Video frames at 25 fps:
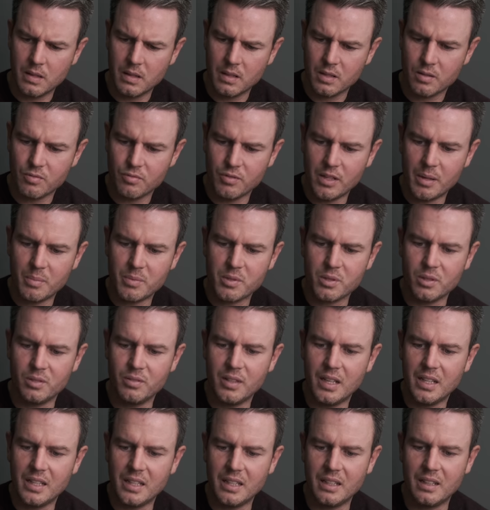it's ripped
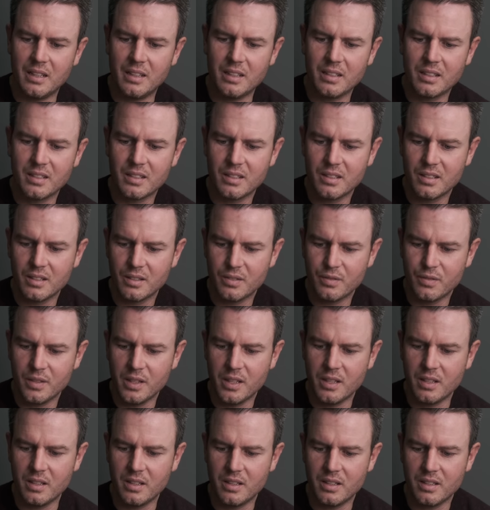already, like,
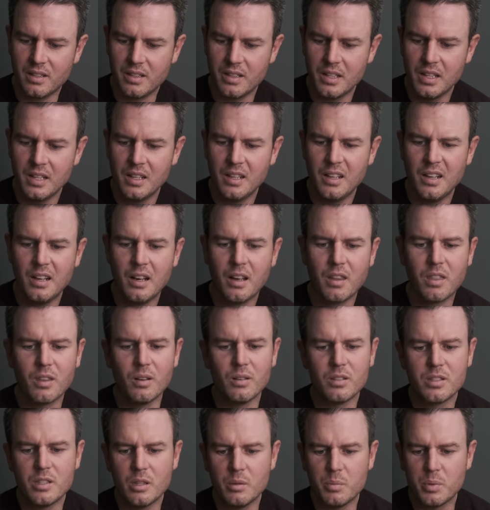fur. I
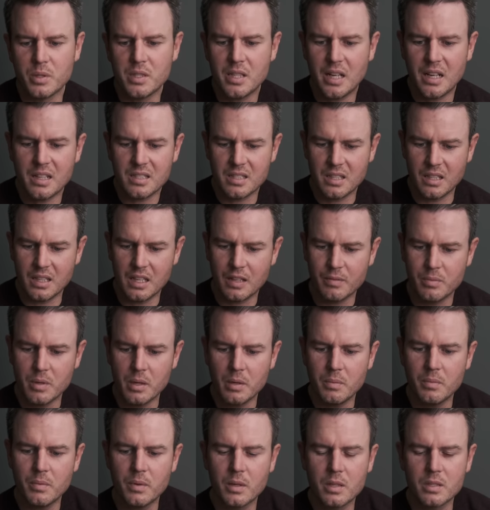thought it would protect it, give
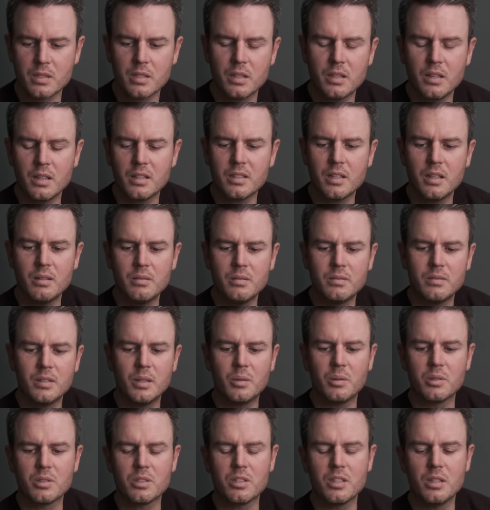me, because I, I don't
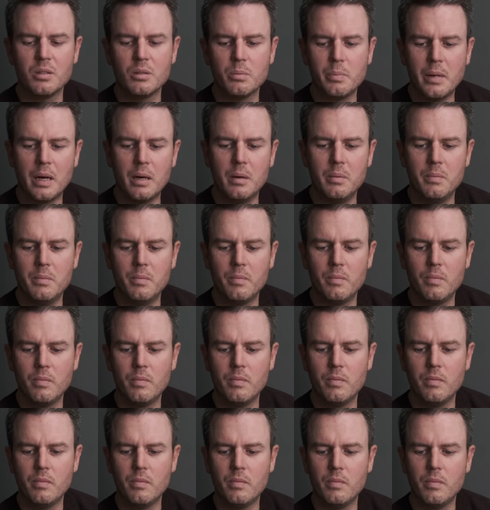know what to do about
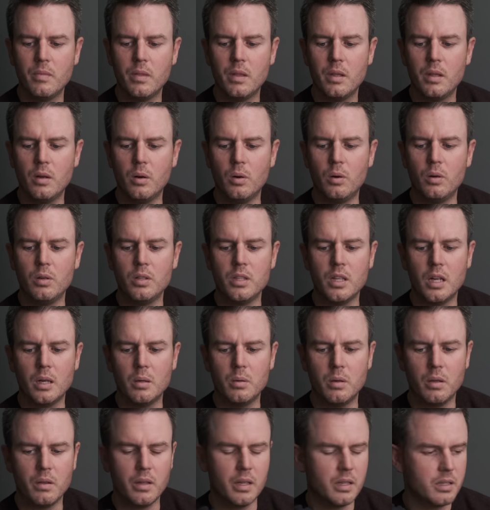
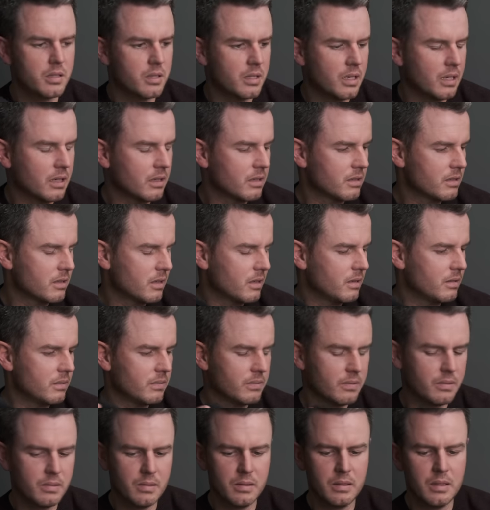audio on this thing, so
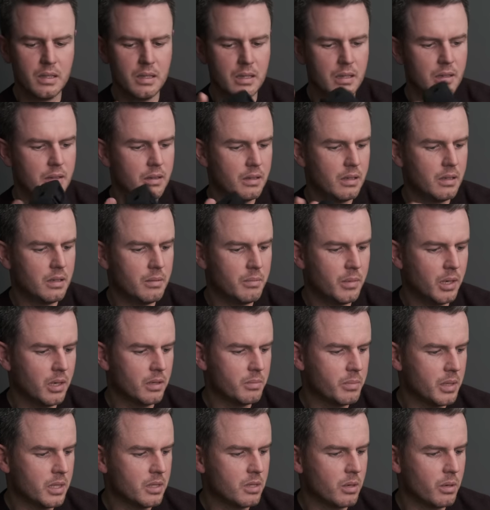yeah, it
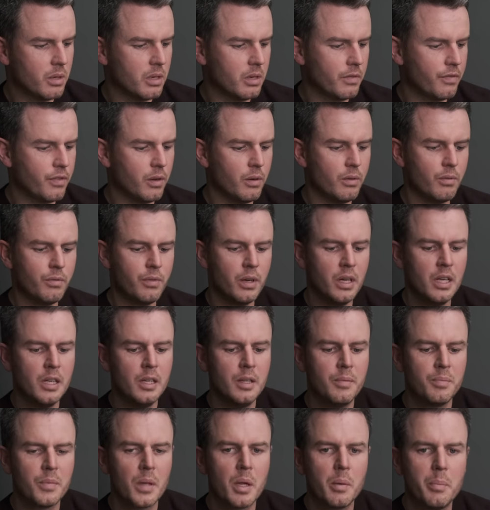might be doing a few
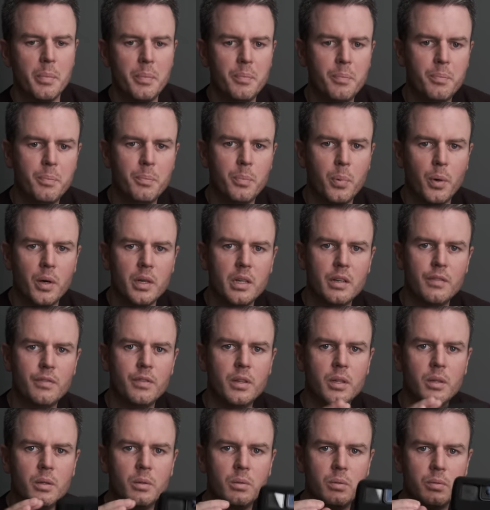point of
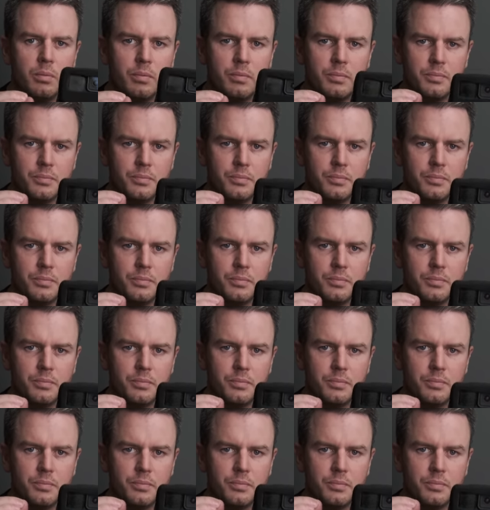view,